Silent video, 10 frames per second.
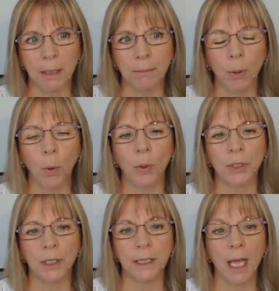
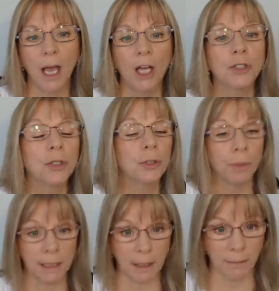important to the
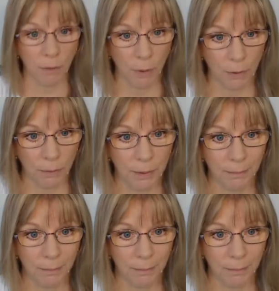rest of the world.